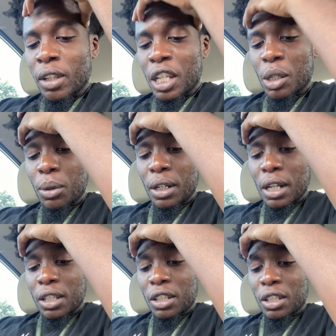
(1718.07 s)
You wouldn't
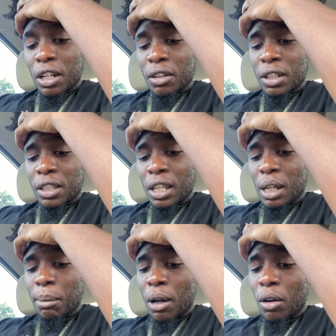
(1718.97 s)
necessarily think
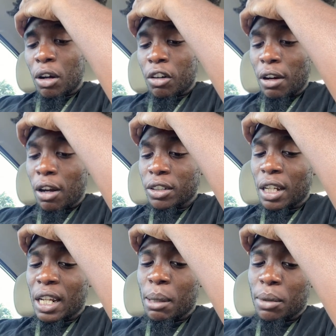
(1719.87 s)
about a crowd's
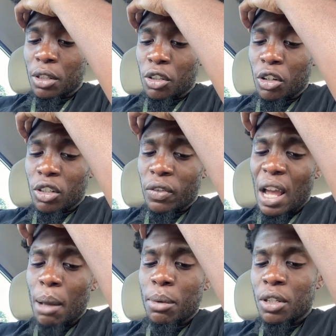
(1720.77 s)
dynamics in terms of
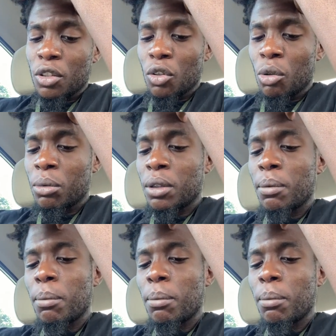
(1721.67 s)
habits, he told me.